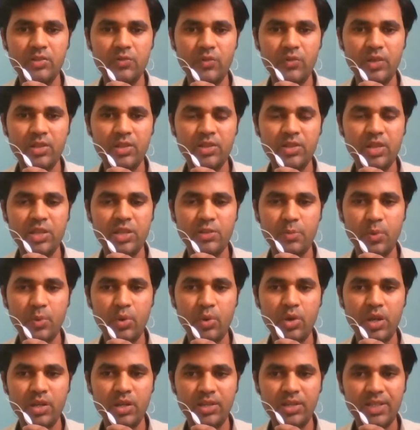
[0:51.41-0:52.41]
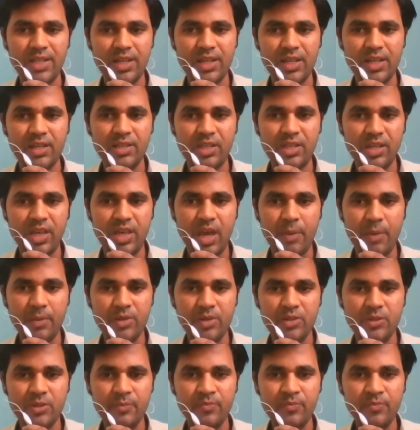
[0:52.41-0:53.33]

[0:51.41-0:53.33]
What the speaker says: One is the spore, and second is the gametes.